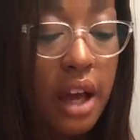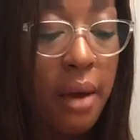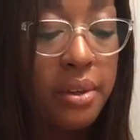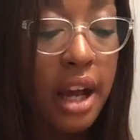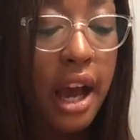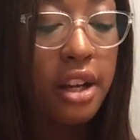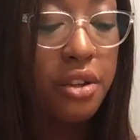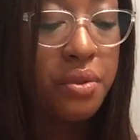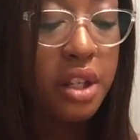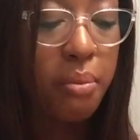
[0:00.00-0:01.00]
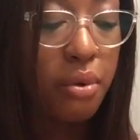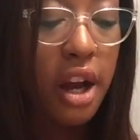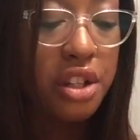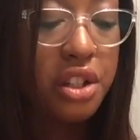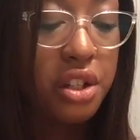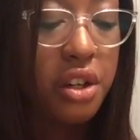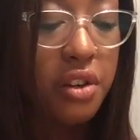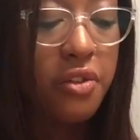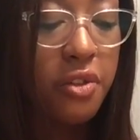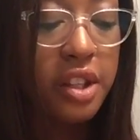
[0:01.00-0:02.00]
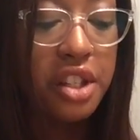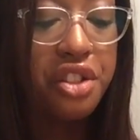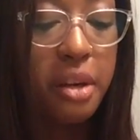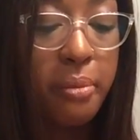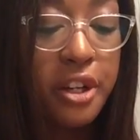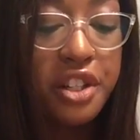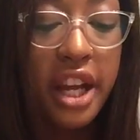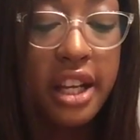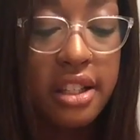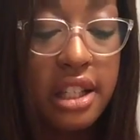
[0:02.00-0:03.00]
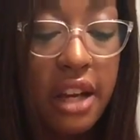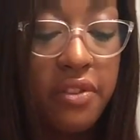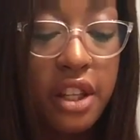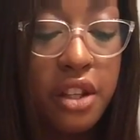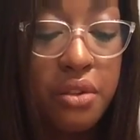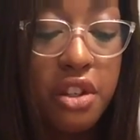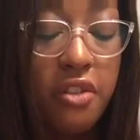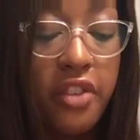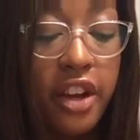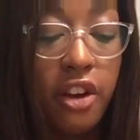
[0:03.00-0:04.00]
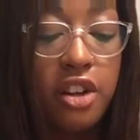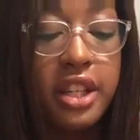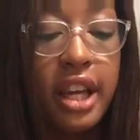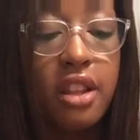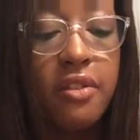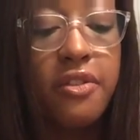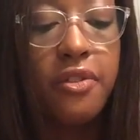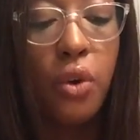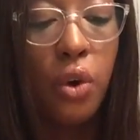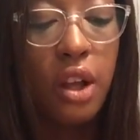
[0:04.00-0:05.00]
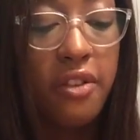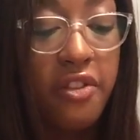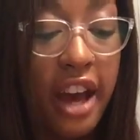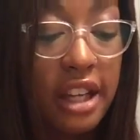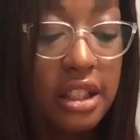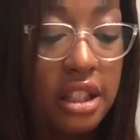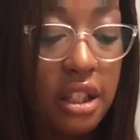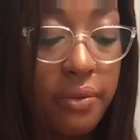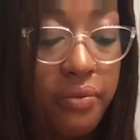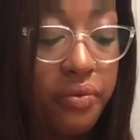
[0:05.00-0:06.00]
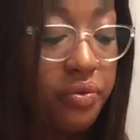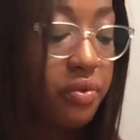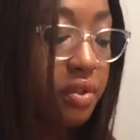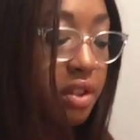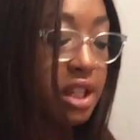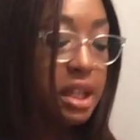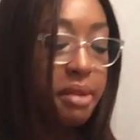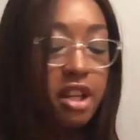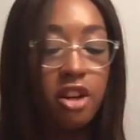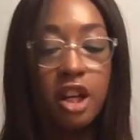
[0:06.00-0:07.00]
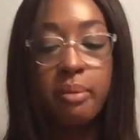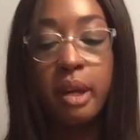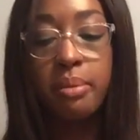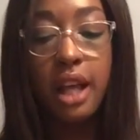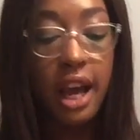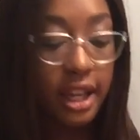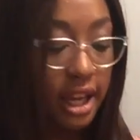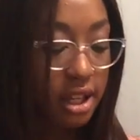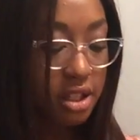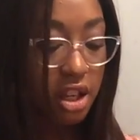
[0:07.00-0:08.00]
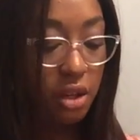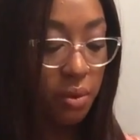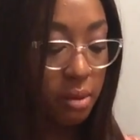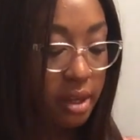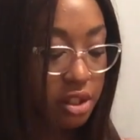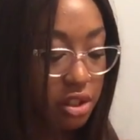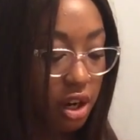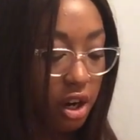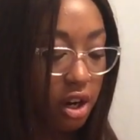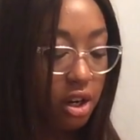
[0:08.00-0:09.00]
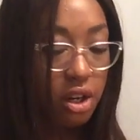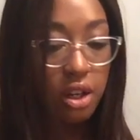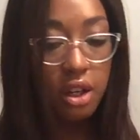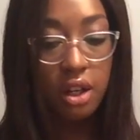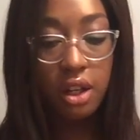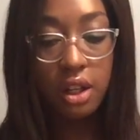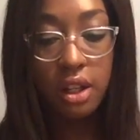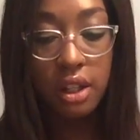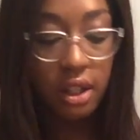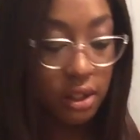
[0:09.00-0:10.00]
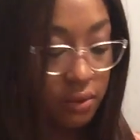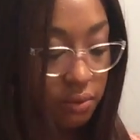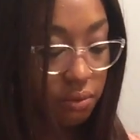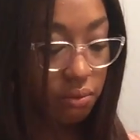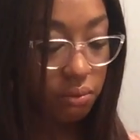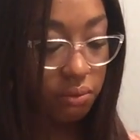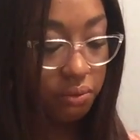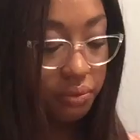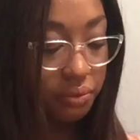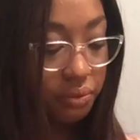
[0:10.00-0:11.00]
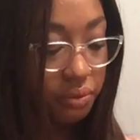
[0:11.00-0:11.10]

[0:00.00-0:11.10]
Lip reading: I would not use a brush for these shimmery shades. Definitely use your finger to get the full effect. Because, I mean, you're going to be applying it, so you want to make sure. Did